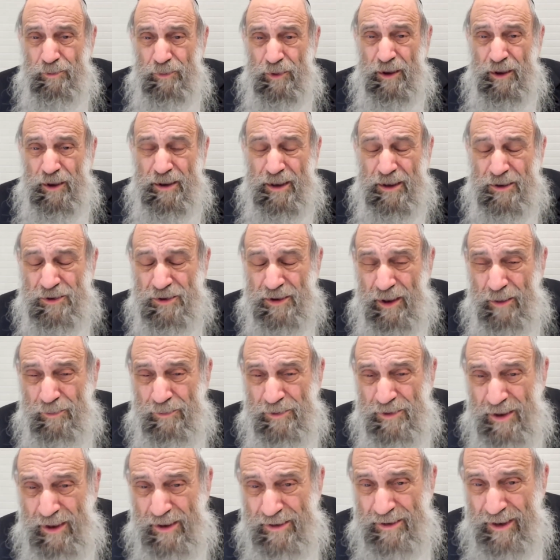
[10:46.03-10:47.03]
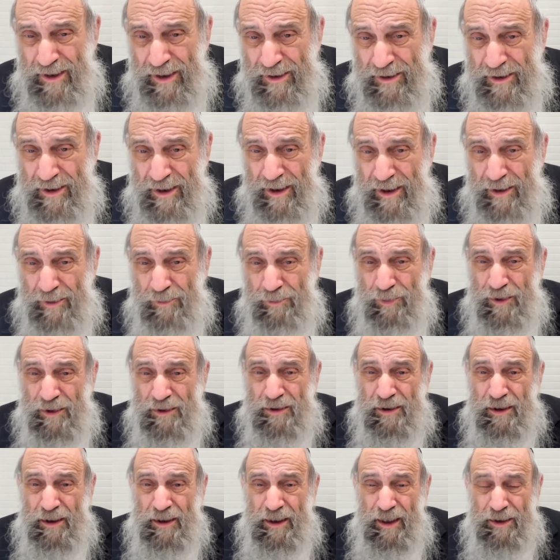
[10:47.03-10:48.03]
But Hashem says, I can't
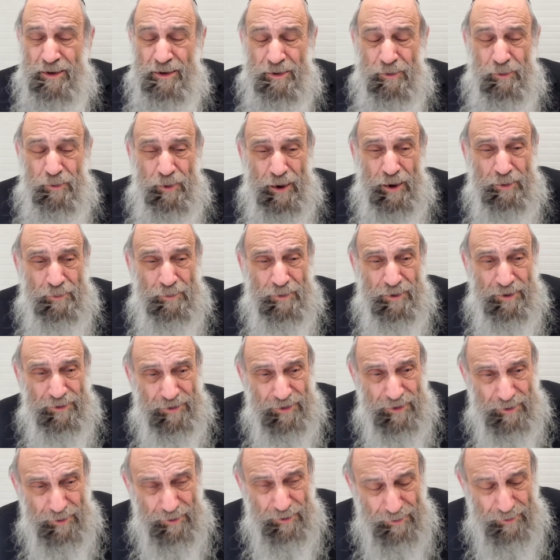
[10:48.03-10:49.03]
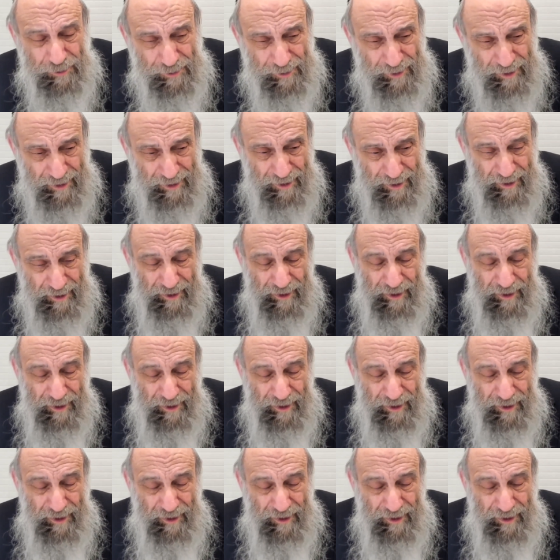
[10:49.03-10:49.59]
be together one with you